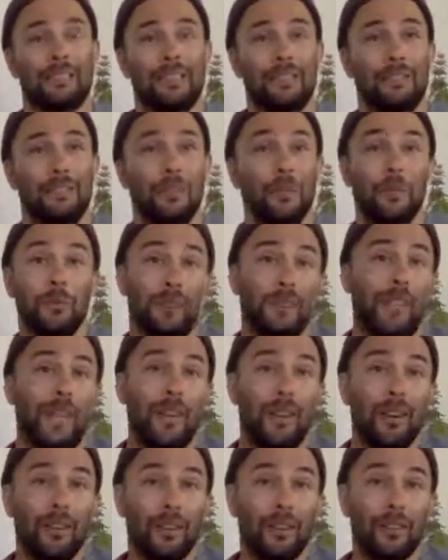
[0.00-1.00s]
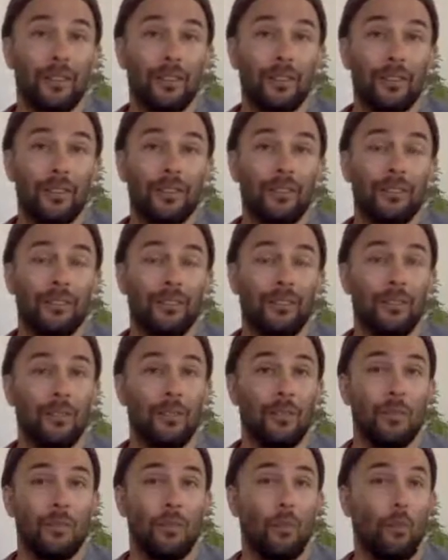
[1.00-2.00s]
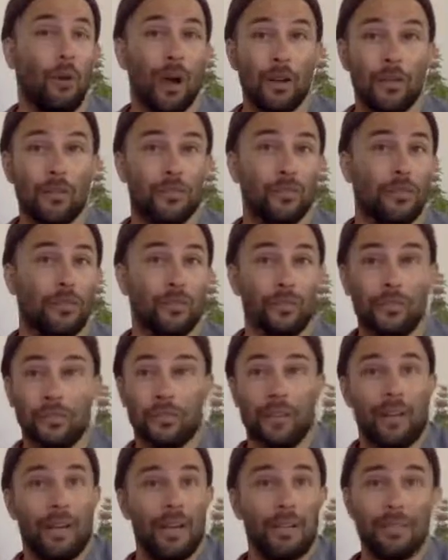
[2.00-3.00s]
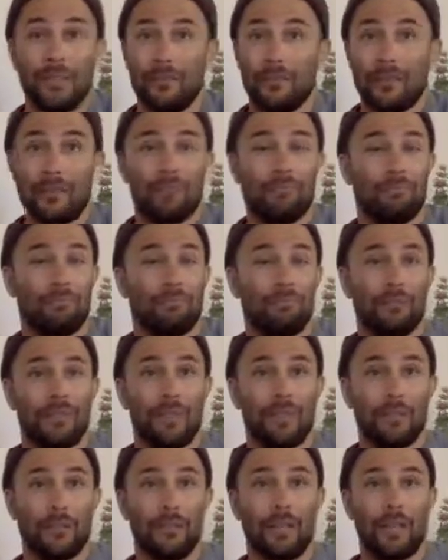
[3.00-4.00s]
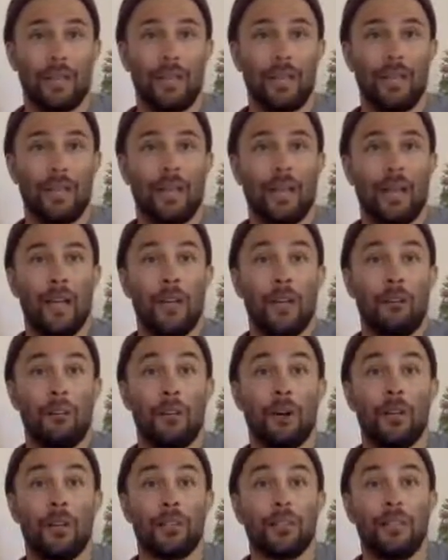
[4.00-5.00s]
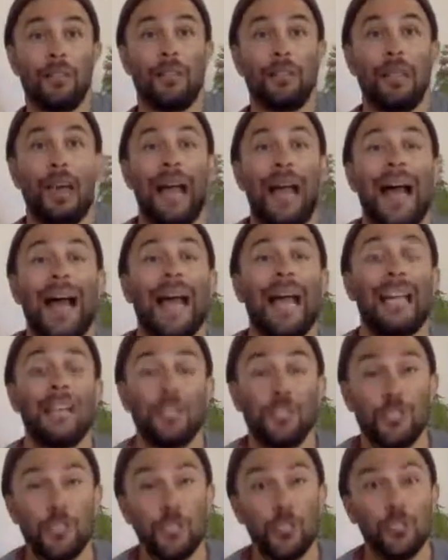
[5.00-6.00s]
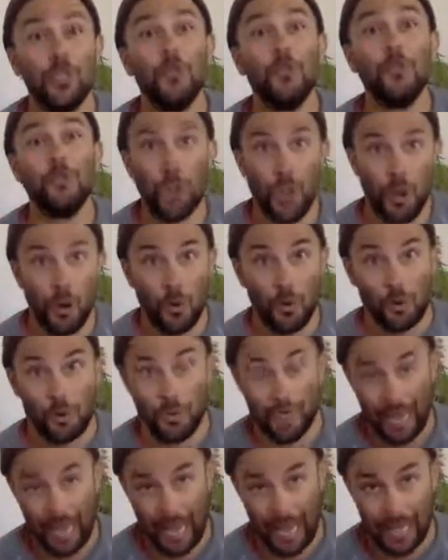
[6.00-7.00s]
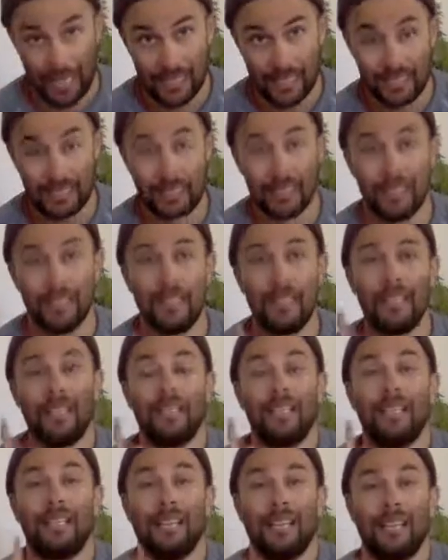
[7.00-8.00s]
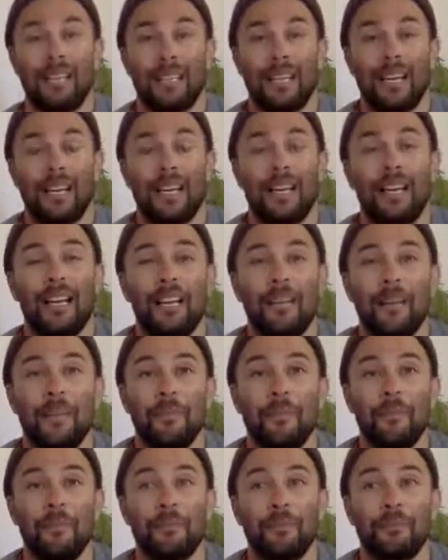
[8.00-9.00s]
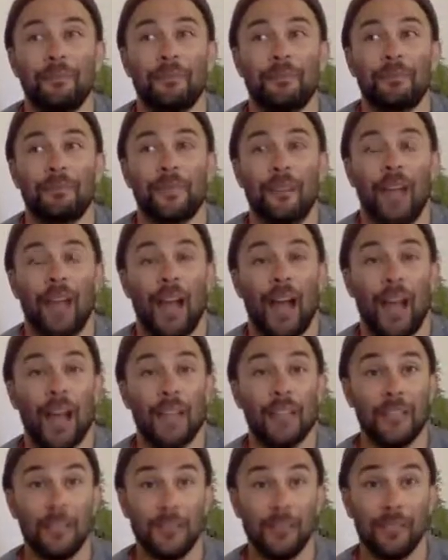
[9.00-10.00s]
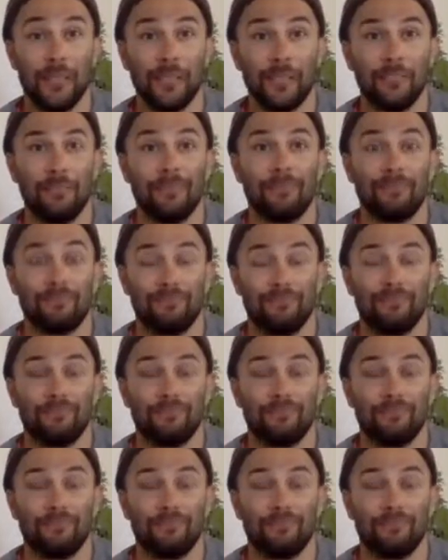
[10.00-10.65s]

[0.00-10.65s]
if you don't care, then wash your hands of it. It's okay. Marjorie, I do know that. I do it.